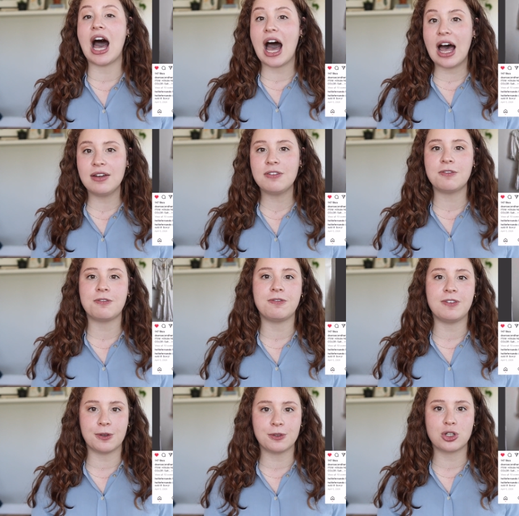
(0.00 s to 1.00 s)

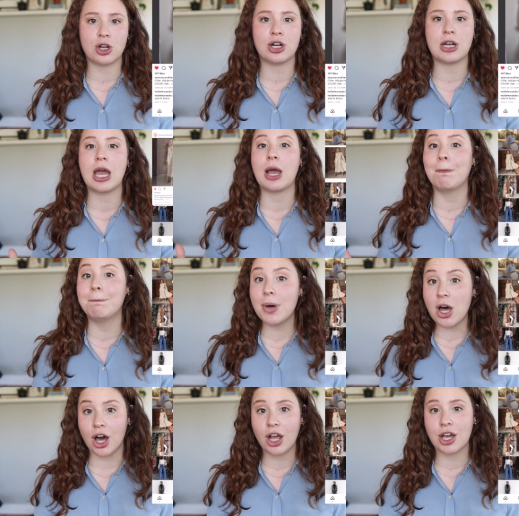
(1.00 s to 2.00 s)
unfiltered
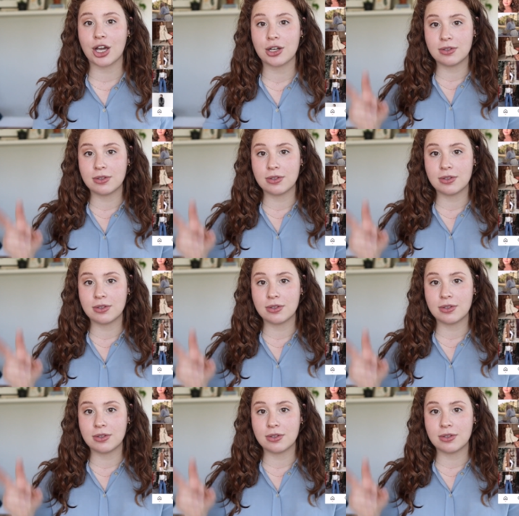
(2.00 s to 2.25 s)
book